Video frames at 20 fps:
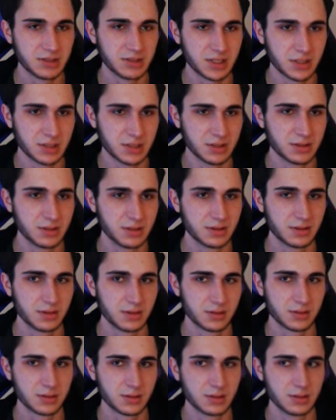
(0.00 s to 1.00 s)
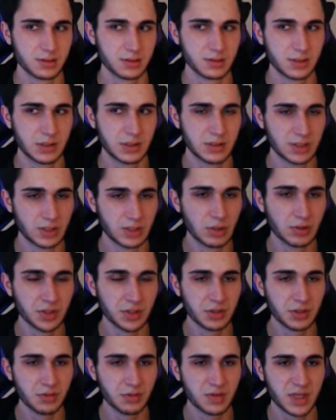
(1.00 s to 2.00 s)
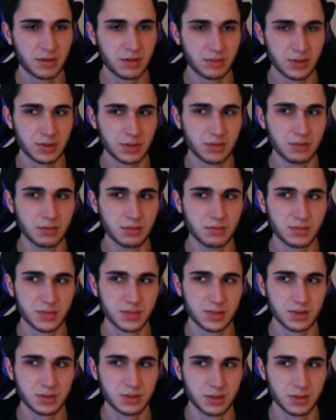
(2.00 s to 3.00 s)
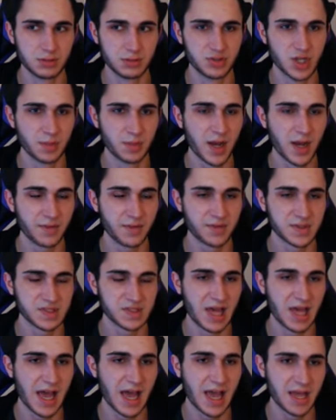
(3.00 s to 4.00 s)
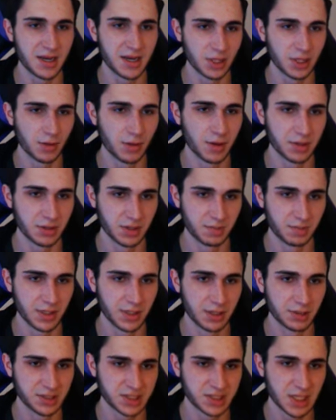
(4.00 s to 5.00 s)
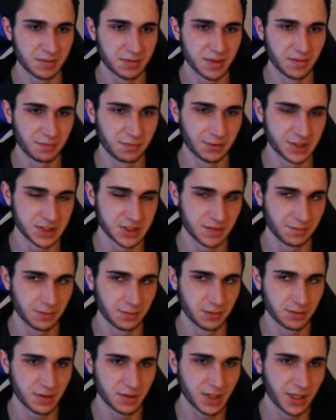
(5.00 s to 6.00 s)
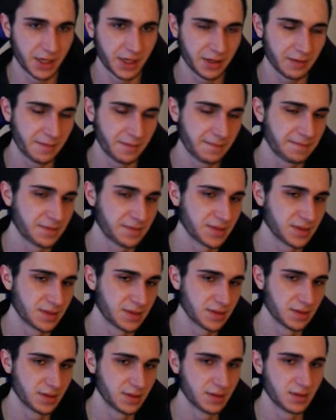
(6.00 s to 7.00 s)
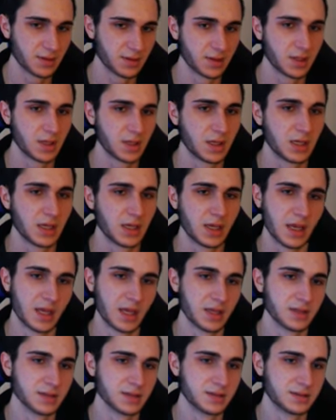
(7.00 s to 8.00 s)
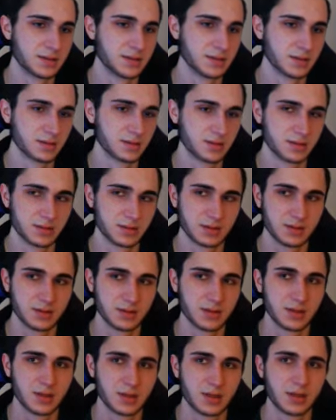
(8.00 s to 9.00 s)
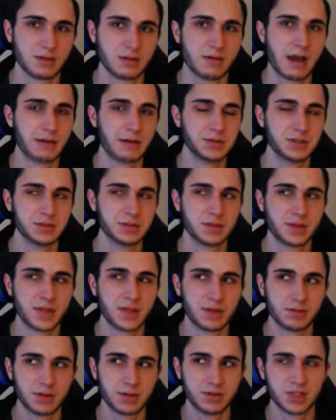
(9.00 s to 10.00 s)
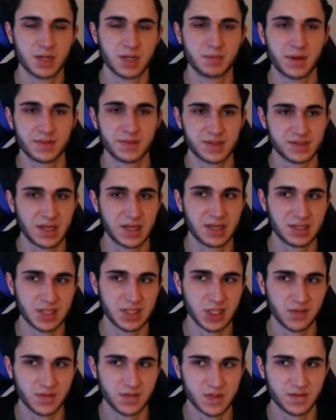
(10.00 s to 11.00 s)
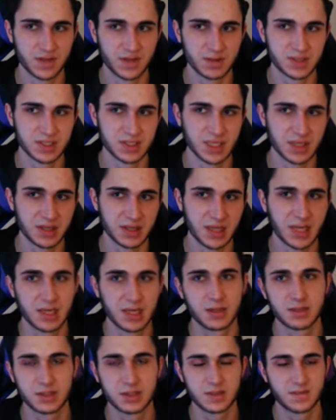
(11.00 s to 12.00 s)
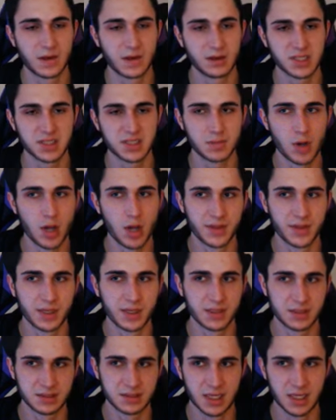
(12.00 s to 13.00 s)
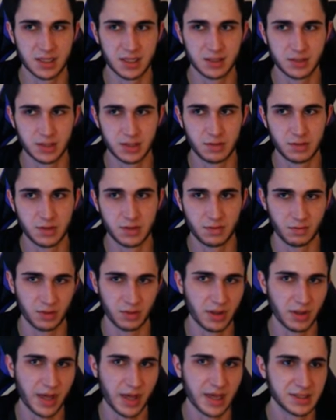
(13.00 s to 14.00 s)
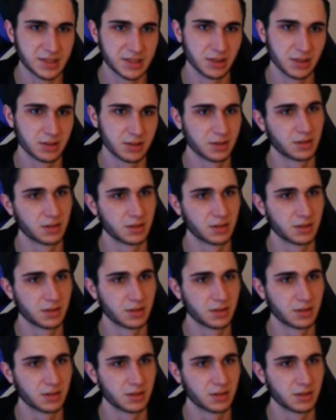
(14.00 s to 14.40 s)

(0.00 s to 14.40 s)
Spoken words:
to do the Goo Lagoon thing where you jump off the slide and go under the pier to skip the freezy fruit thing. And I would do the thing where you jump off the slide in Jellyfish Fields to get that. Just very small things that you wouldn't realize or